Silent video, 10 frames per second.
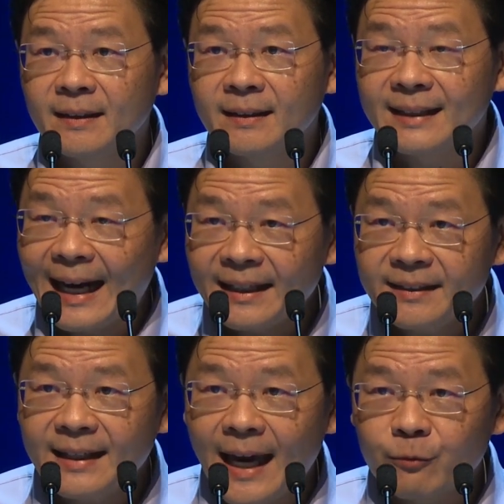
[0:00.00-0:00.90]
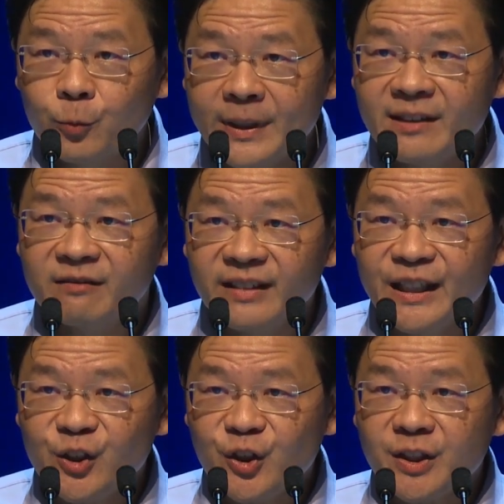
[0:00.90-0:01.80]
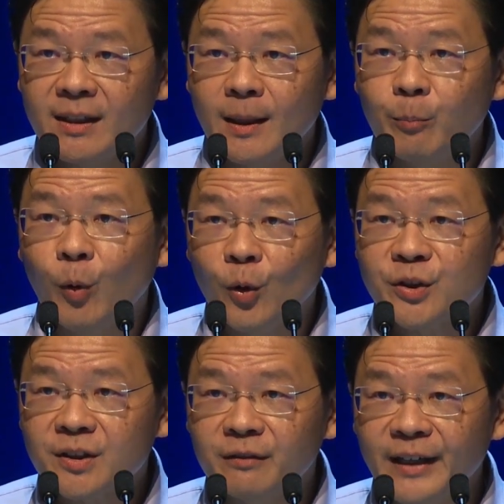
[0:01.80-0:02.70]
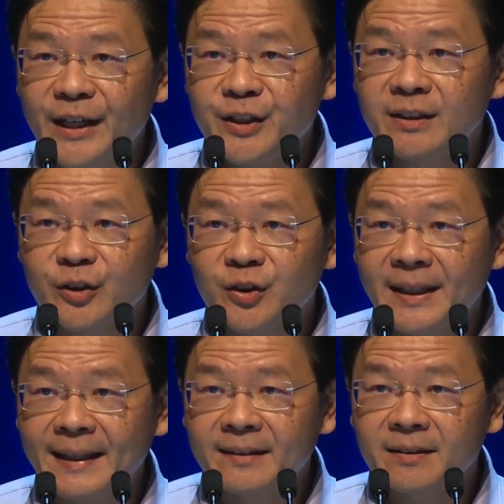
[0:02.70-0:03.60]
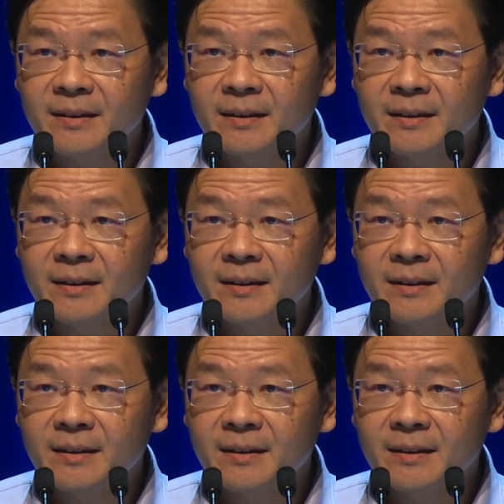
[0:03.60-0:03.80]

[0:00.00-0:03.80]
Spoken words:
Neither have we reached a post-racial state.